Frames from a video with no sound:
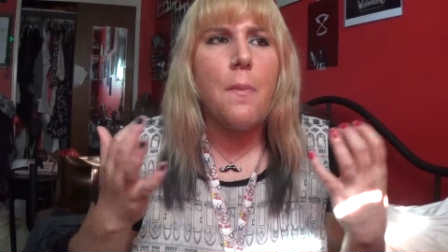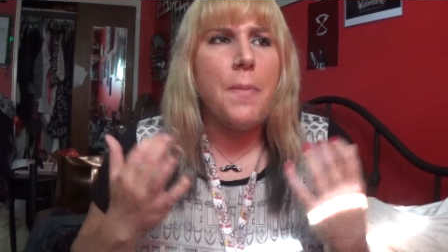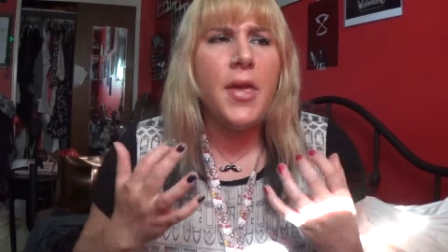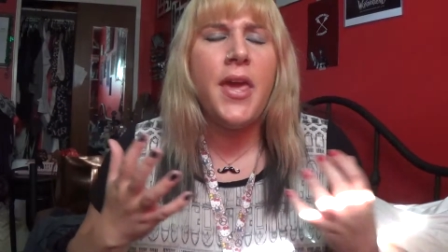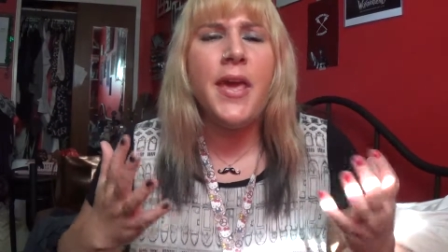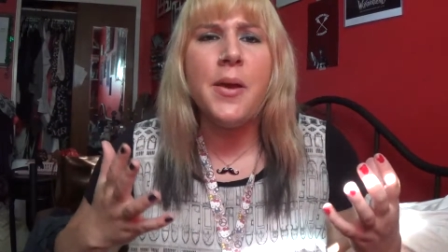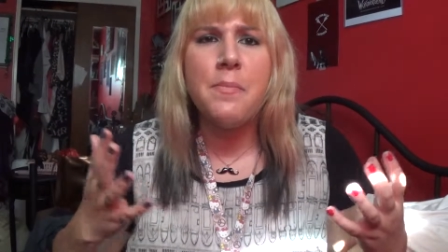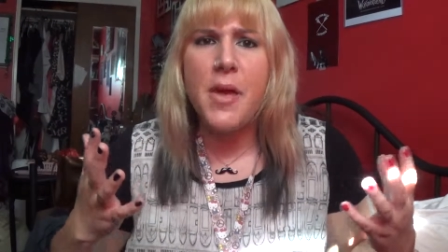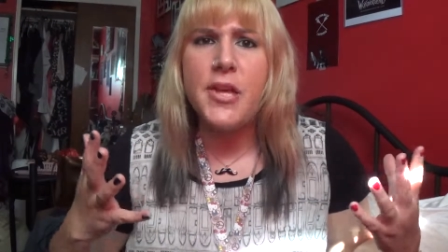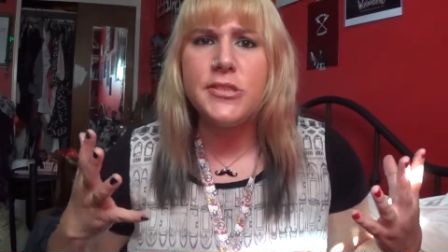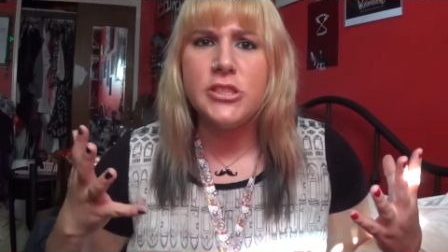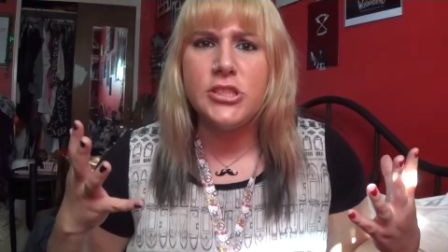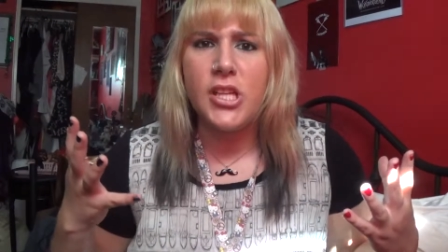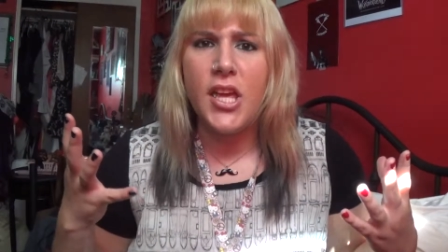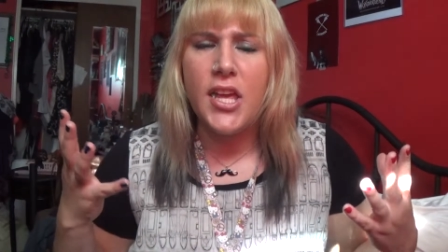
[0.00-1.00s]

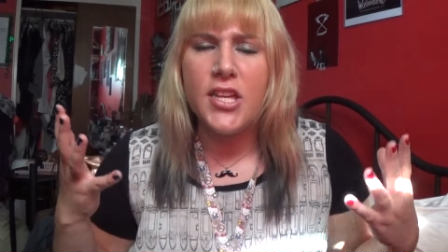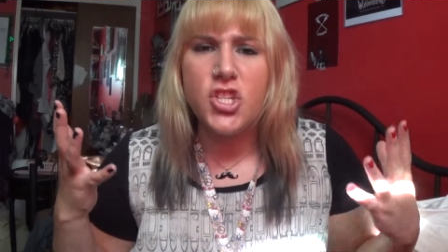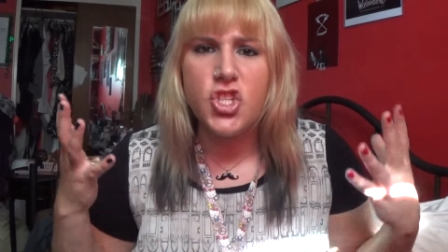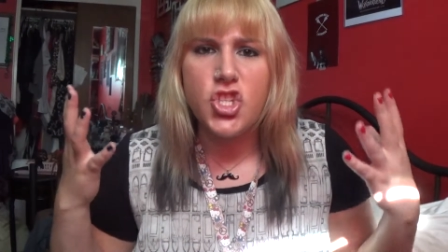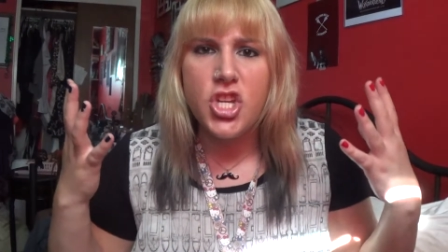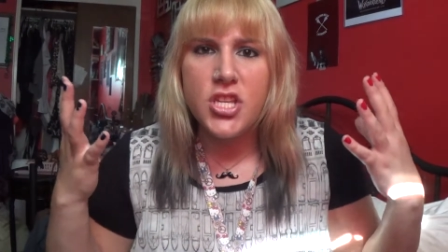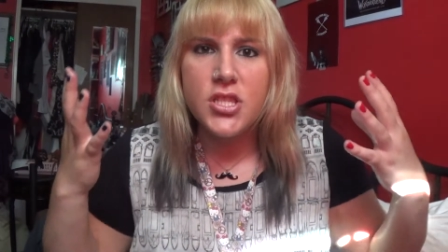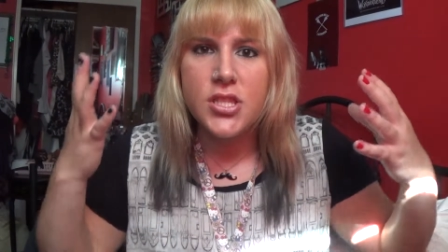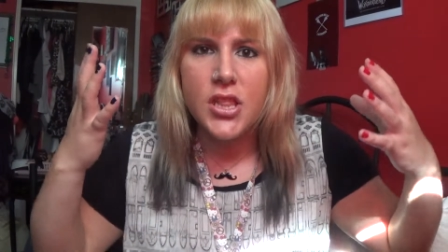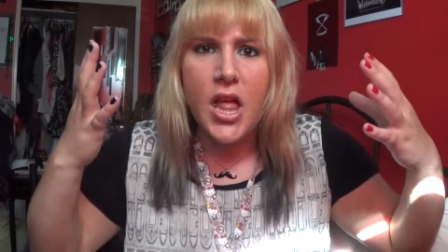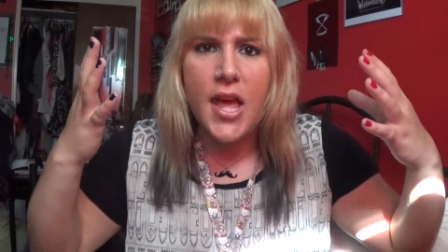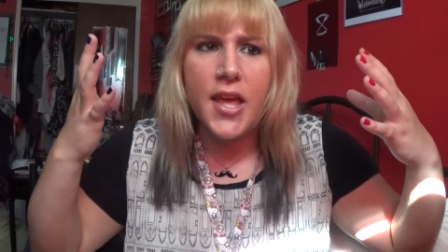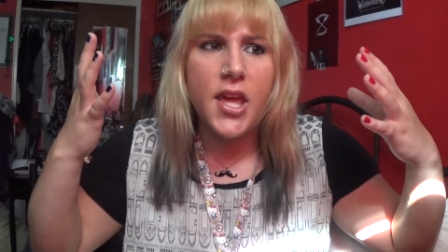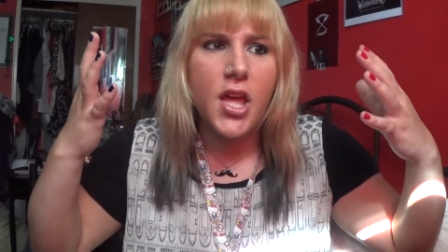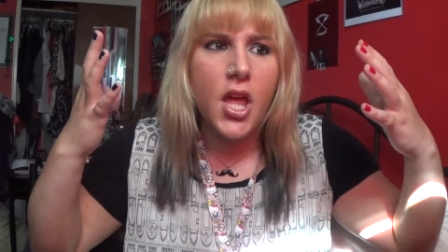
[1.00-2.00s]
PMS is just
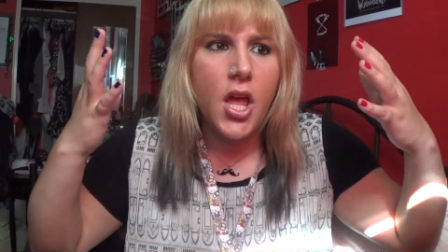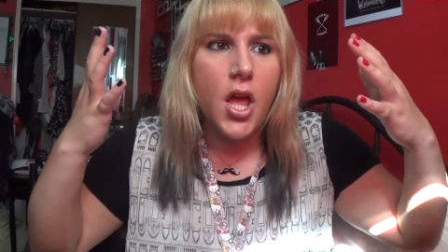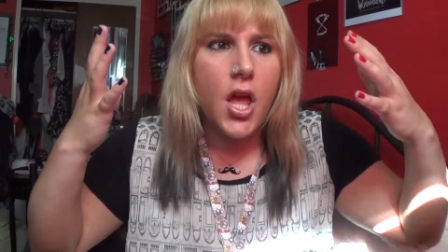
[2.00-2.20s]
like